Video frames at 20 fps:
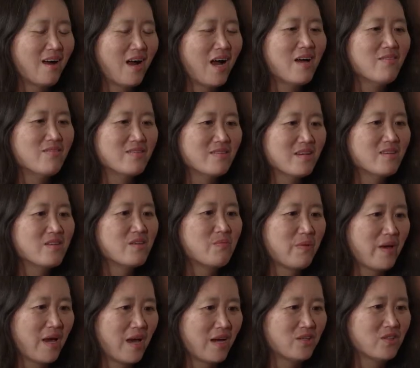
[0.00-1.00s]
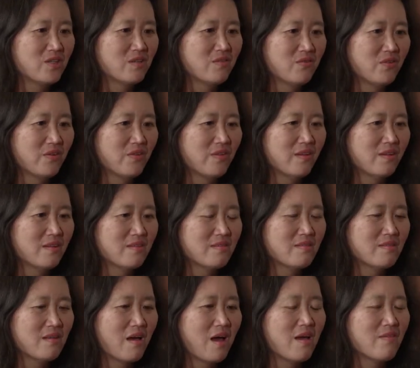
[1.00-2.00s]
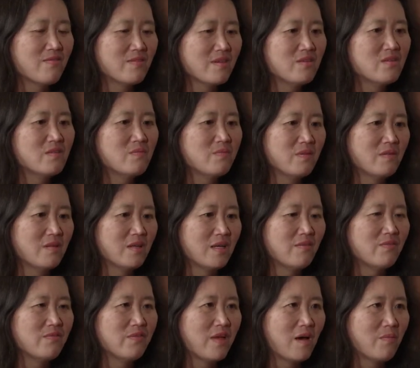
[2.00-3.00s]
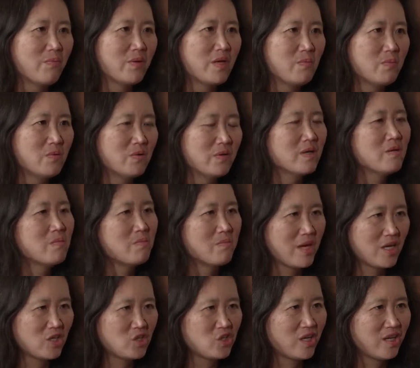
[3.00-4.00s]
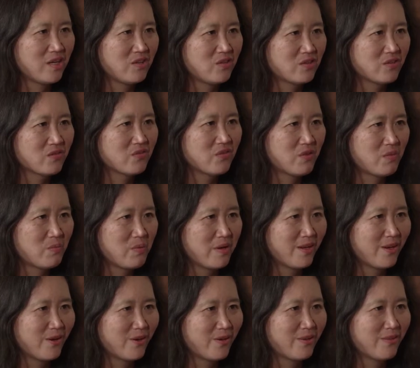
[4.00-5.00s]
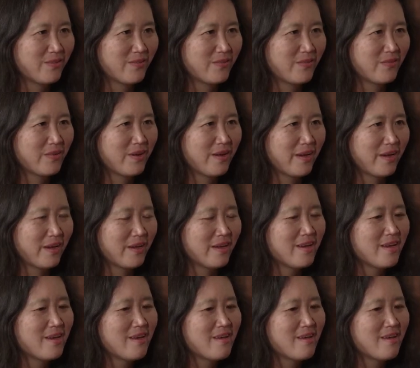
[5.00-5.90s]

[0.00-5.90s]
I have such a passion for this. I have such a belief that people can make changes for the better. Okay?